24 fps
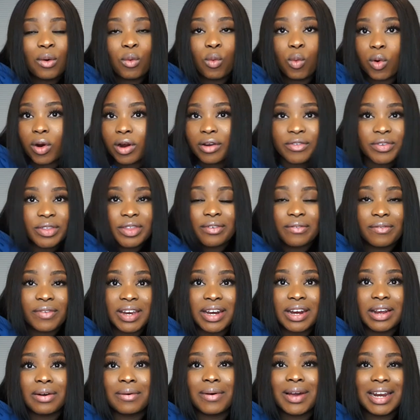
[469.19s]
wore for the
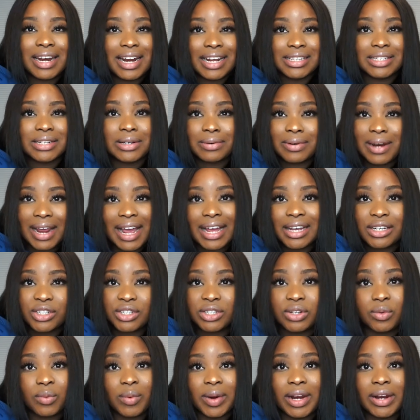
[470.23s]
video and I don't
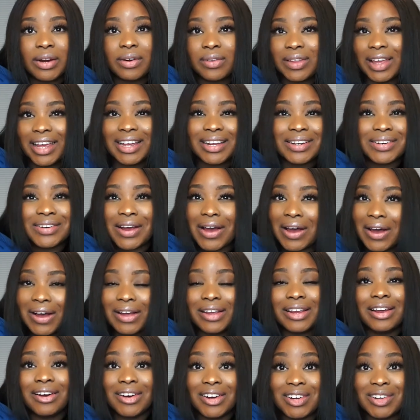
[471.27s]
actually wear. Like, nah,
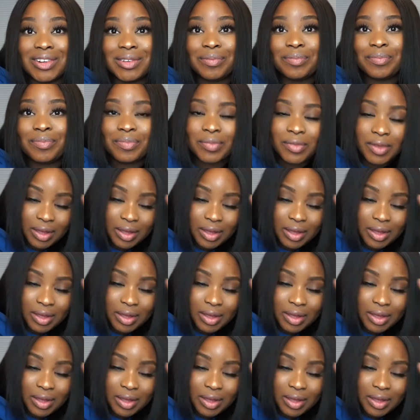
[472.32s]
y'all.